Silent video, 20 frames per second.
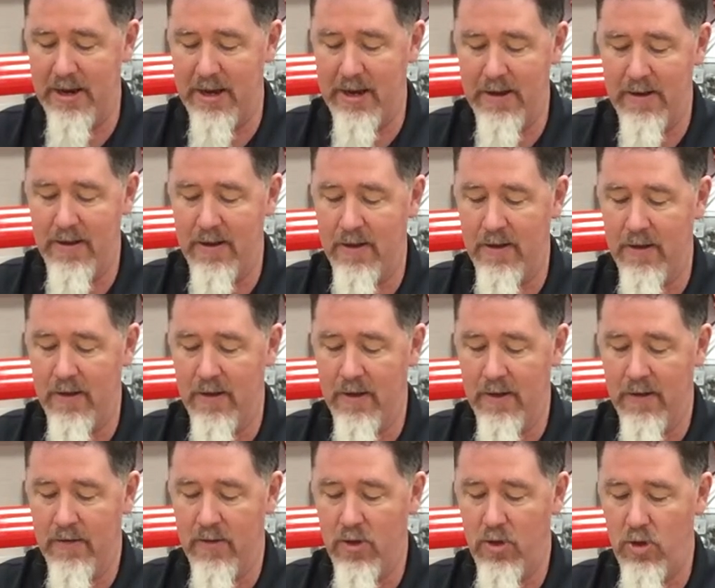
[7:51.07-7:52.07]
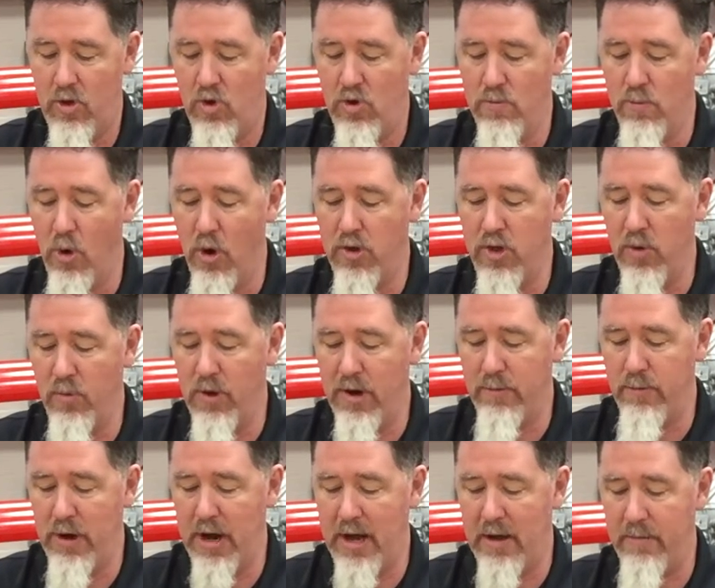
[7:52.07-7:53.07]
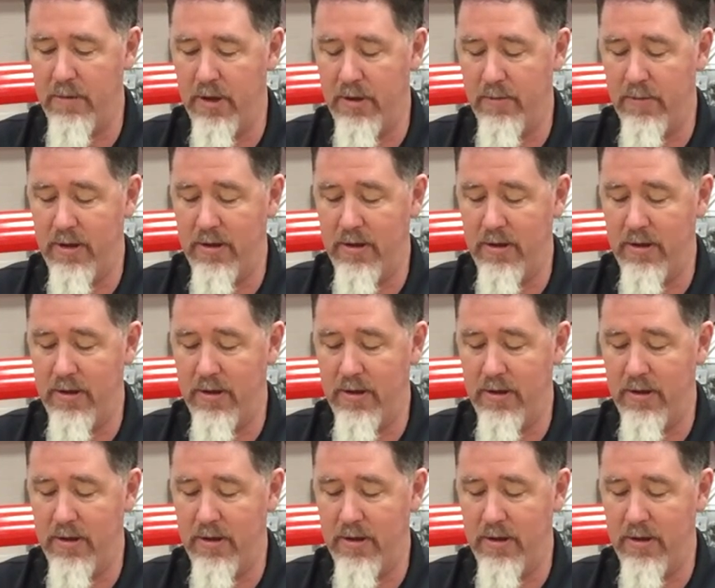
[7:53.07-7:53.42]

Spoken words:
it, there's more than one problem.